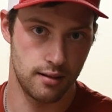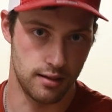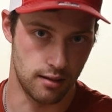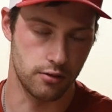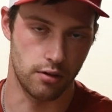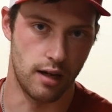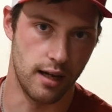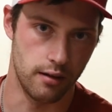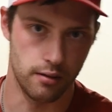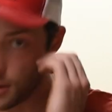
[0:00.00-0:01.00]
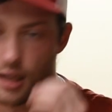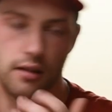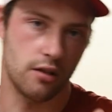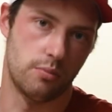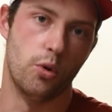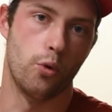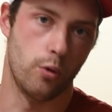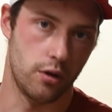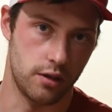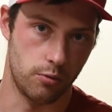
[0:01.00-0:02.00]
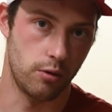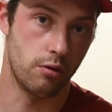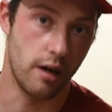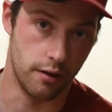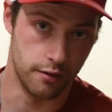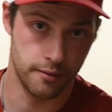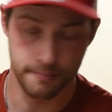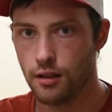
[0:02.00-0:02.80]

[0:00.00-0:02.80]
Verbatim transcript: is also higher, and thus more work is required.